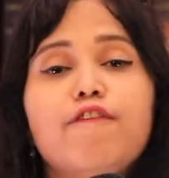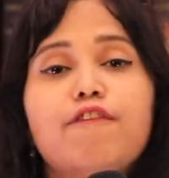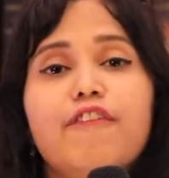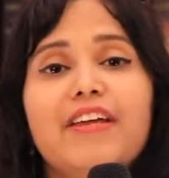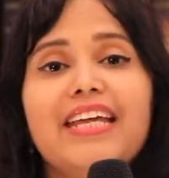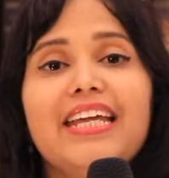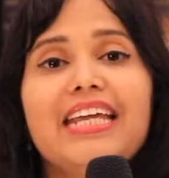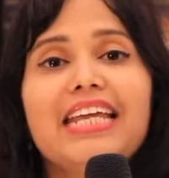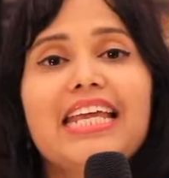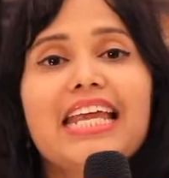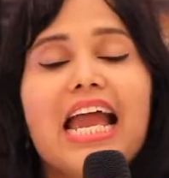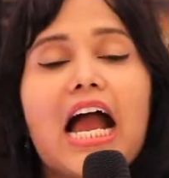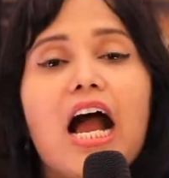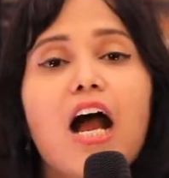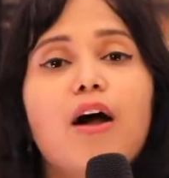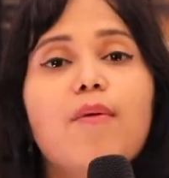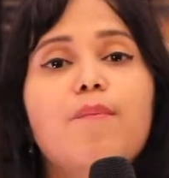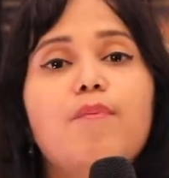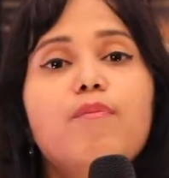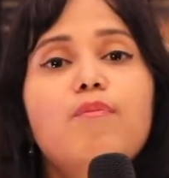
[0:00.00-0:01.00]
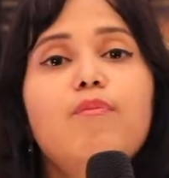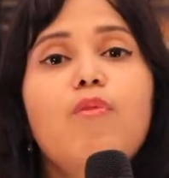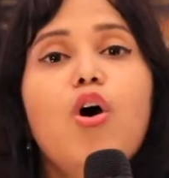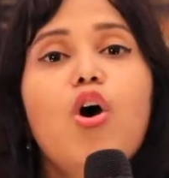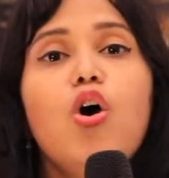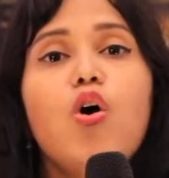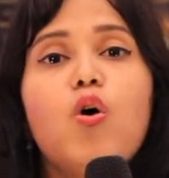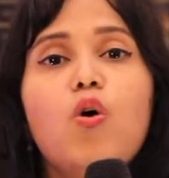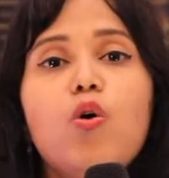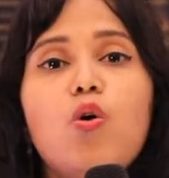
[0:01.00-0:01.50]
we are
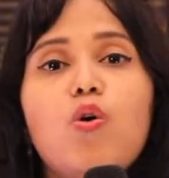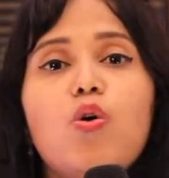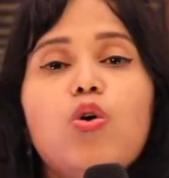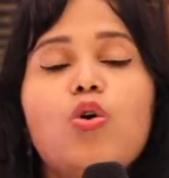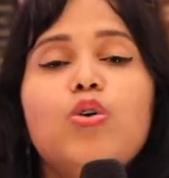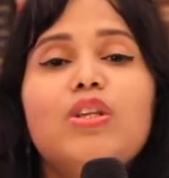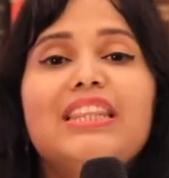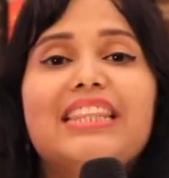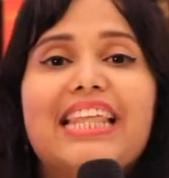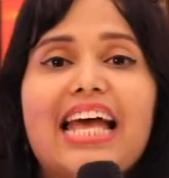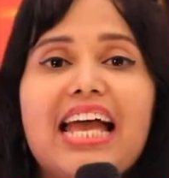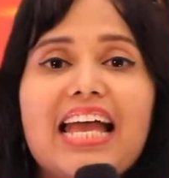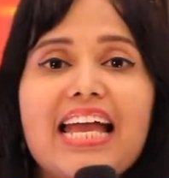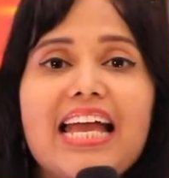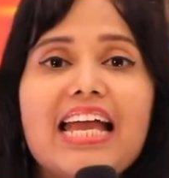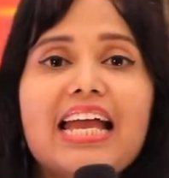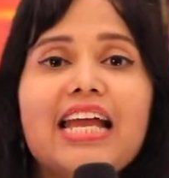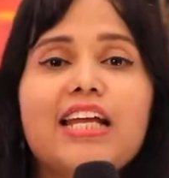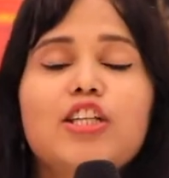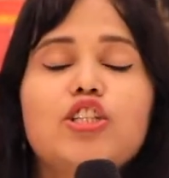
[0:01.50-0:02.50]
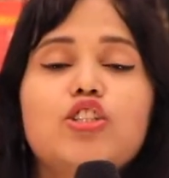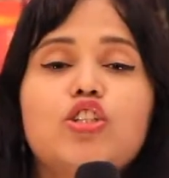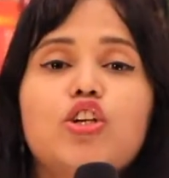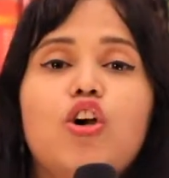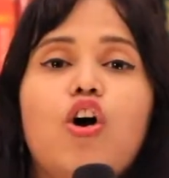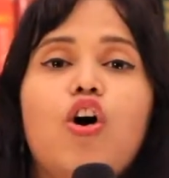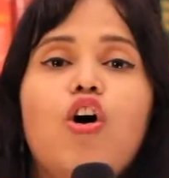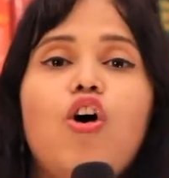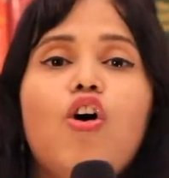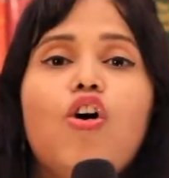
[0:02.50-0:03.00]
more than
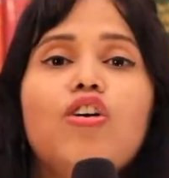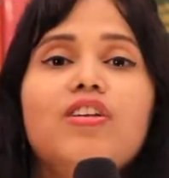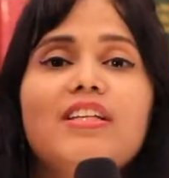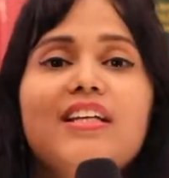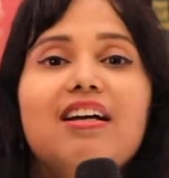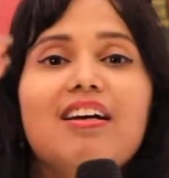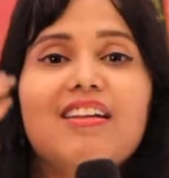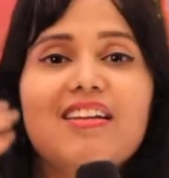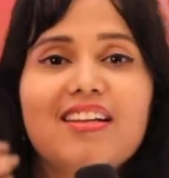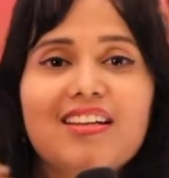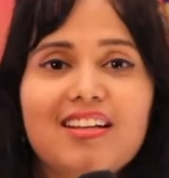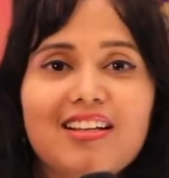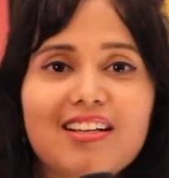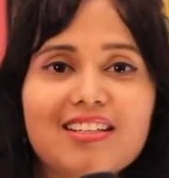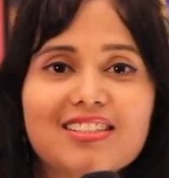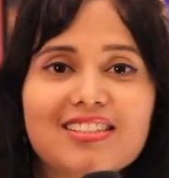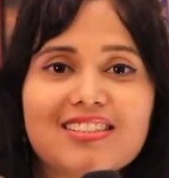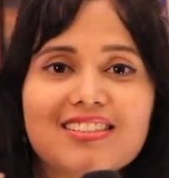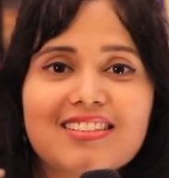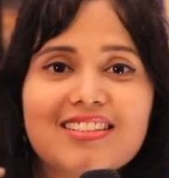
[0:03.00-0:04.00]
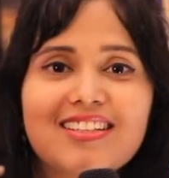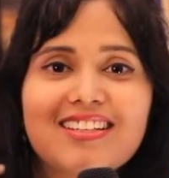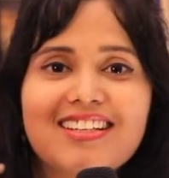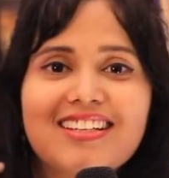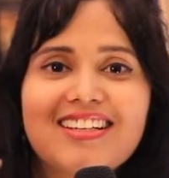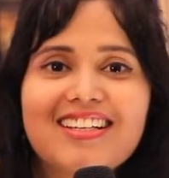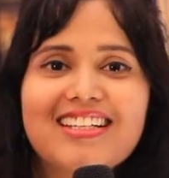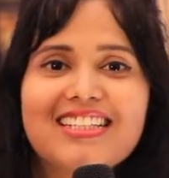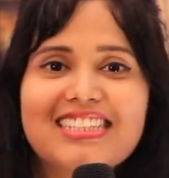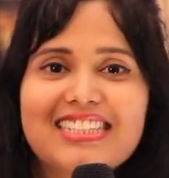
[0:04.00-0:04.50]
conquerors.
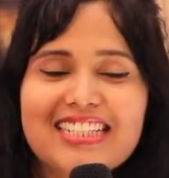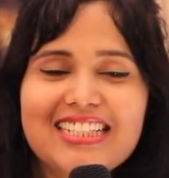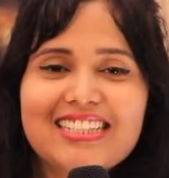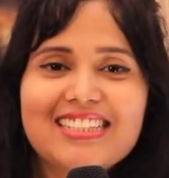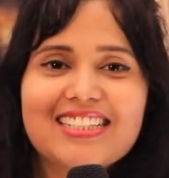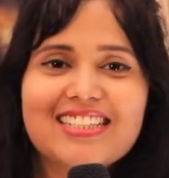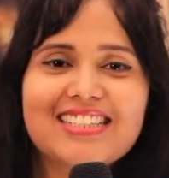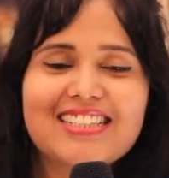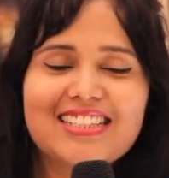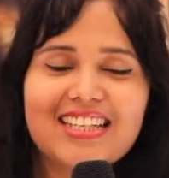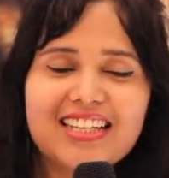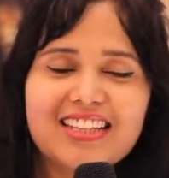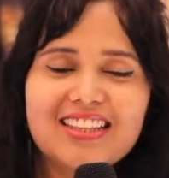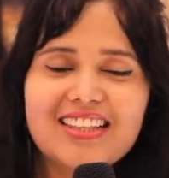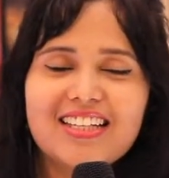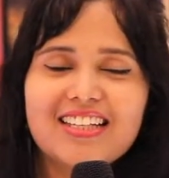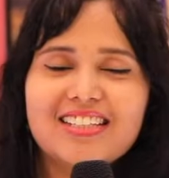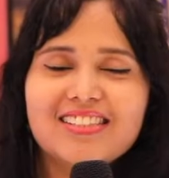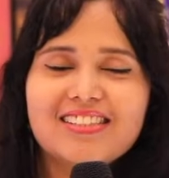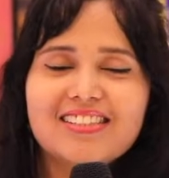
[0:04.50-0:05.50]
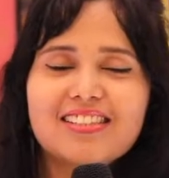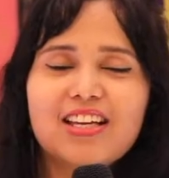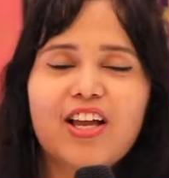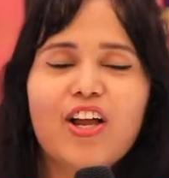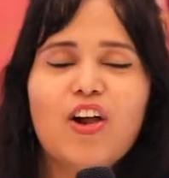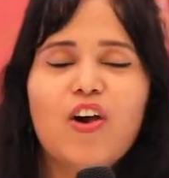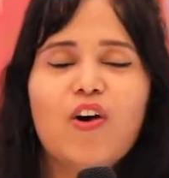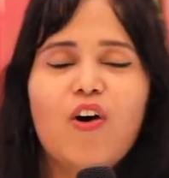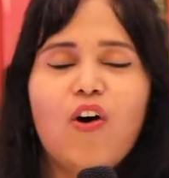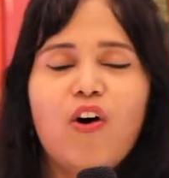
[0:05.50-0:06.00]
Jesus did this
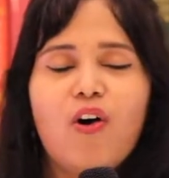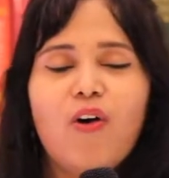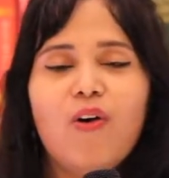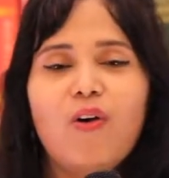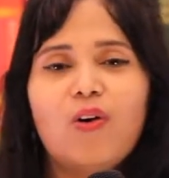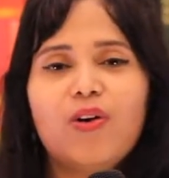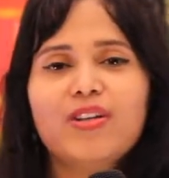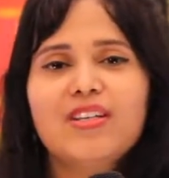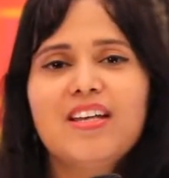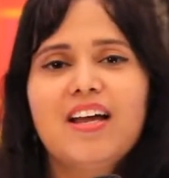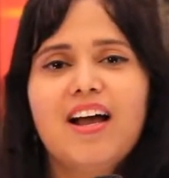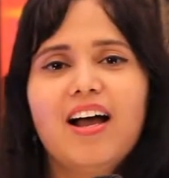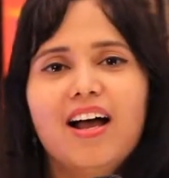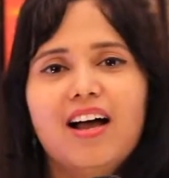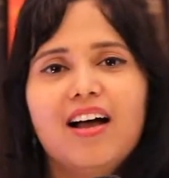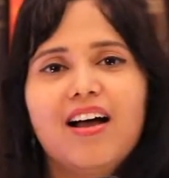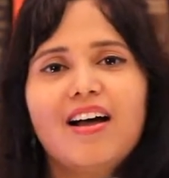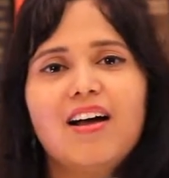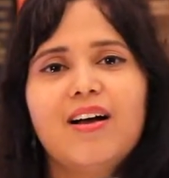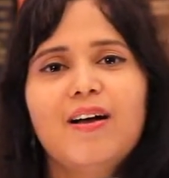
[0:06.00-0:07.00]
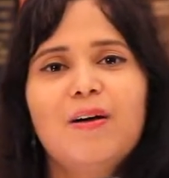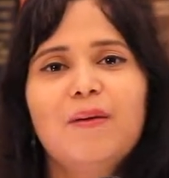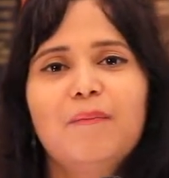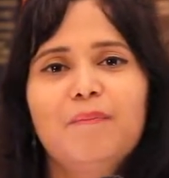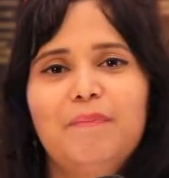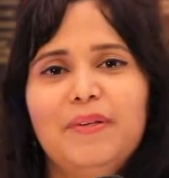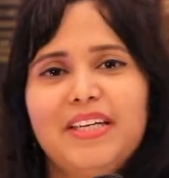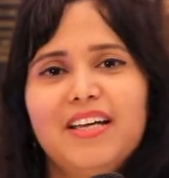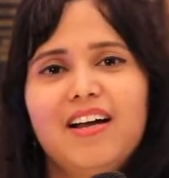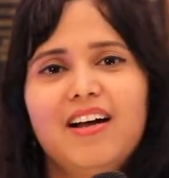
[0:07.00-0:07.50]
on our
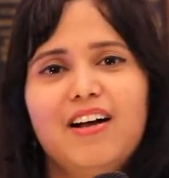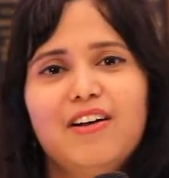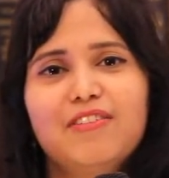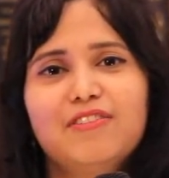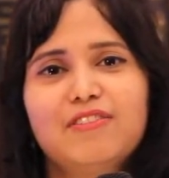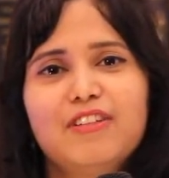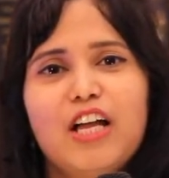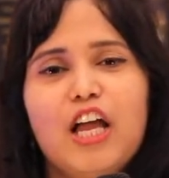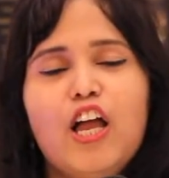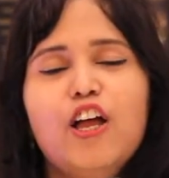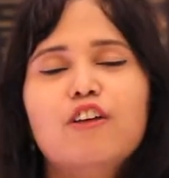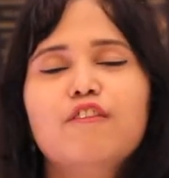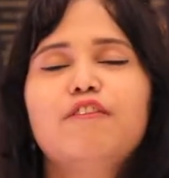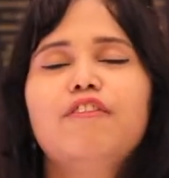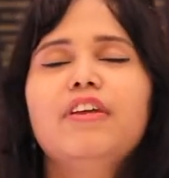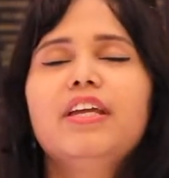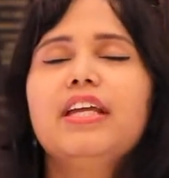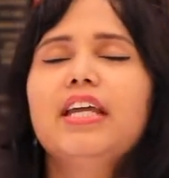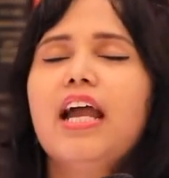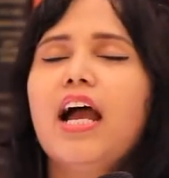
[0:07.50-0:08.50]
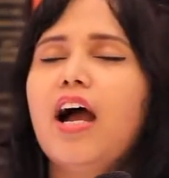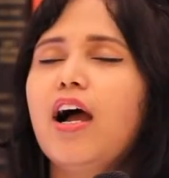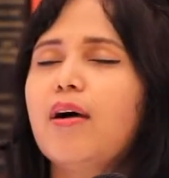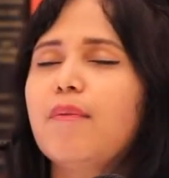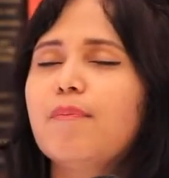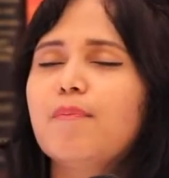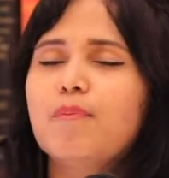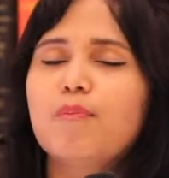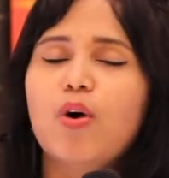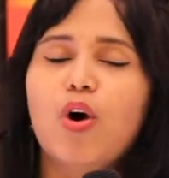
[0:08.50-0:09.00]
behalf. We are
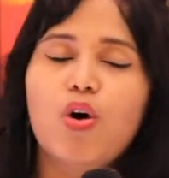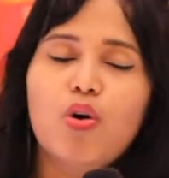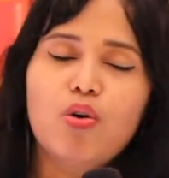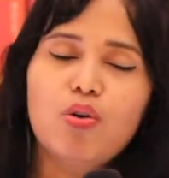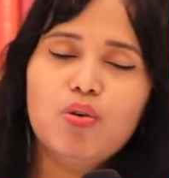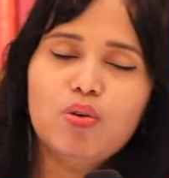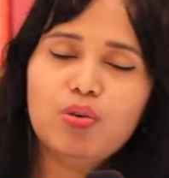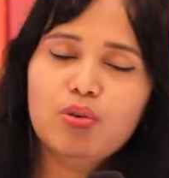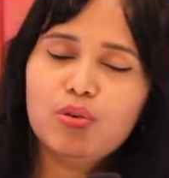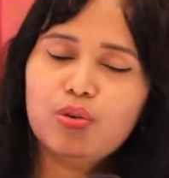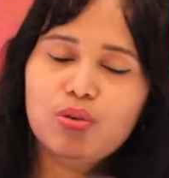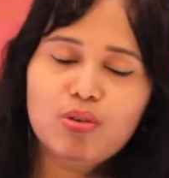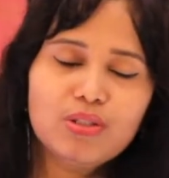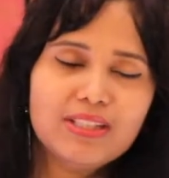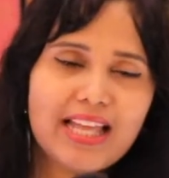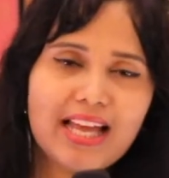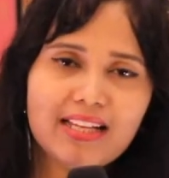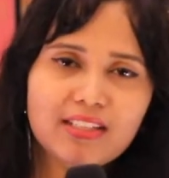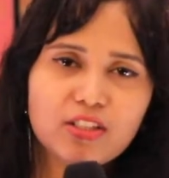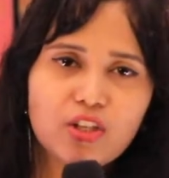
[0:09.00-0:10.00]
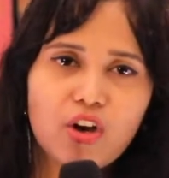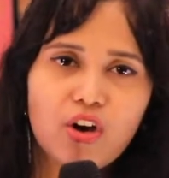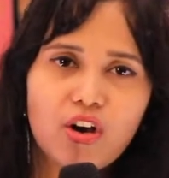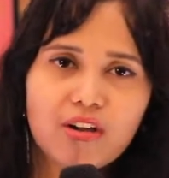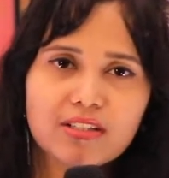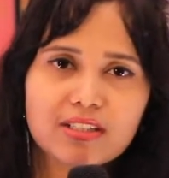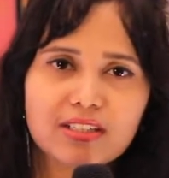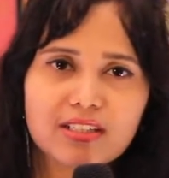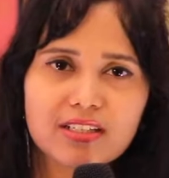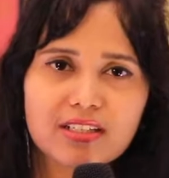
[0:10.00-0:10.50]
more than
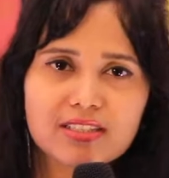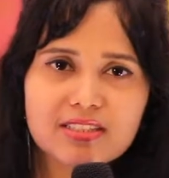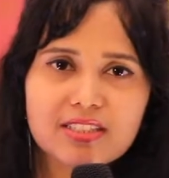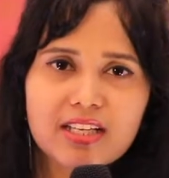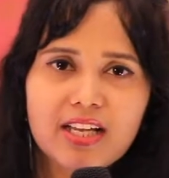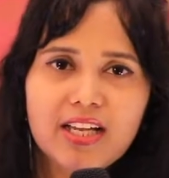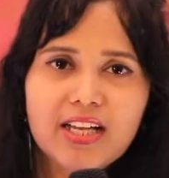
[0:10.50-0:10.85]
conquerors.